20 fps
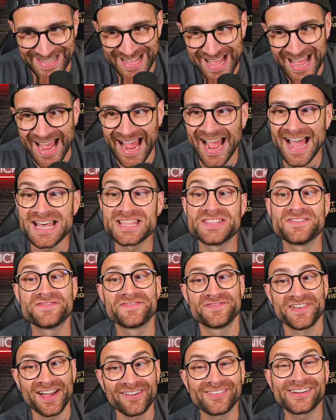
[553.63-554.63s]
at the
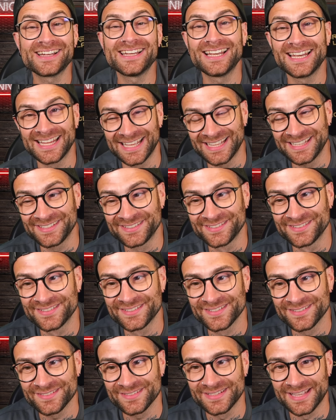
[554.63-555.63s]
very
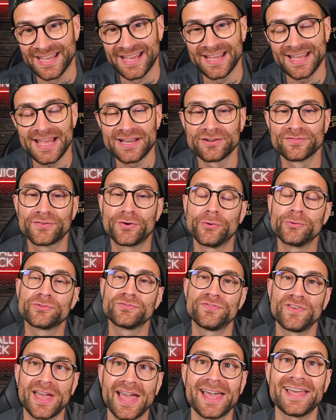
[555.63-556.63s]
least, yeah, and of course
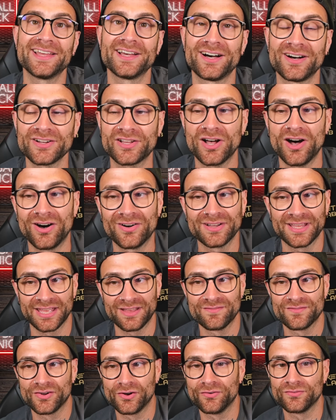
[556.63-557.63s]
VAR can't get
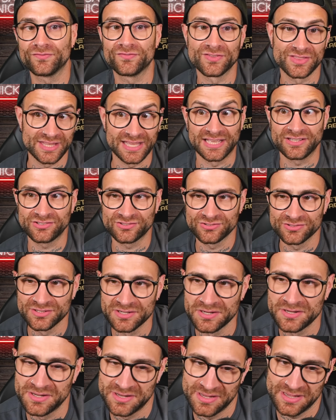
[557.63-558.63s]
involved for this.
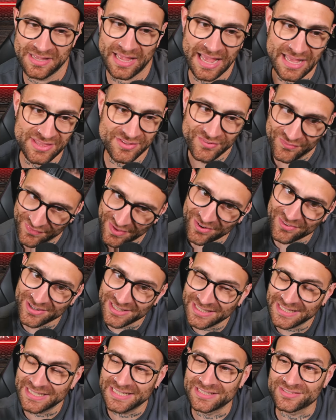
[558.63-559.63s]
At the very
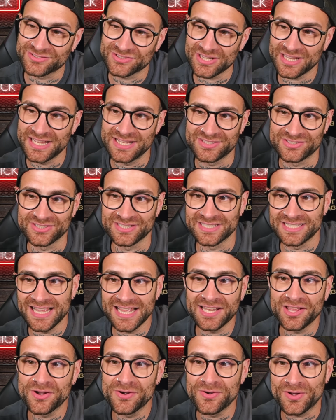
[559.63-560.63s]
least, it's a
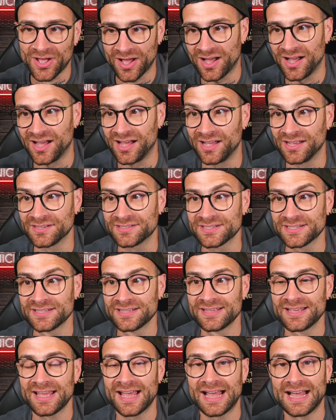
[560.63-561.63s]
yellow card
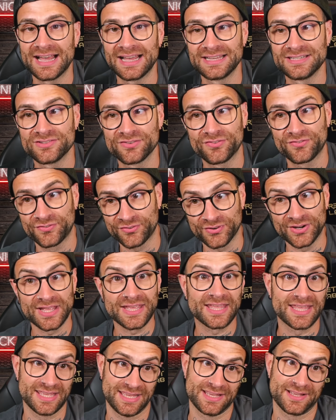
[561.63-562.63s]
and a free
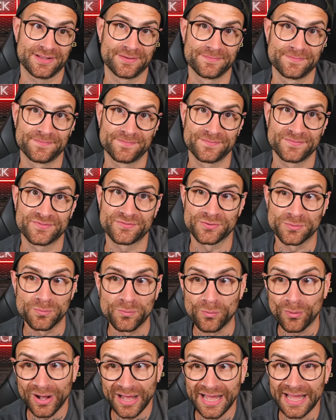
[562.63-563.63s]
kick from
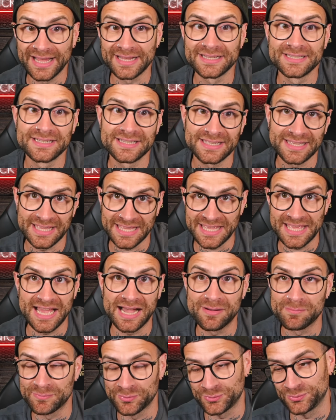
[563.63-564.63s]
where he
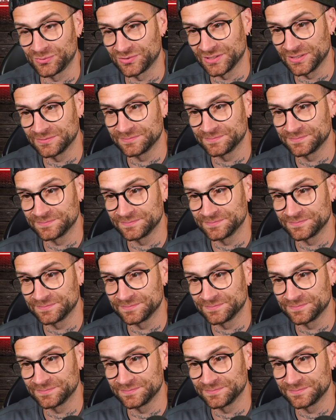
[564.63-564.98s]
handballs it.